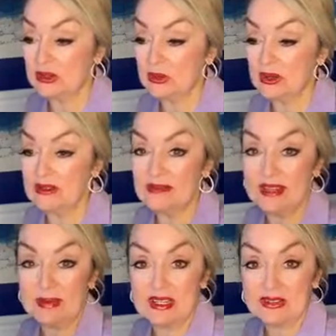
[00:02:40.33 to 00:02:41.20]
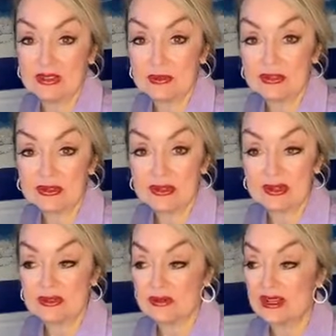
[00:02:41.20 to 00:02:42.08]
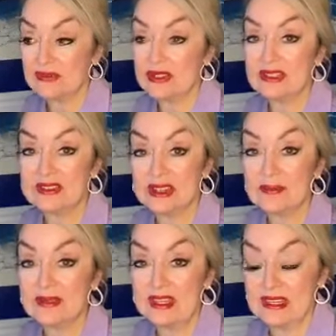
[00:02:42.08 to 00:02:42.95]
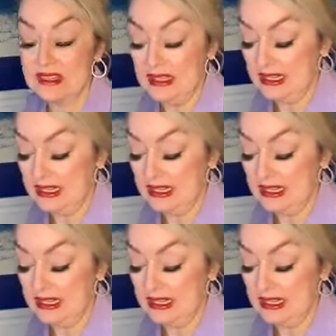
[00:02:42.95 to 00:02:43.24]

or maybe a scriptural reference, something.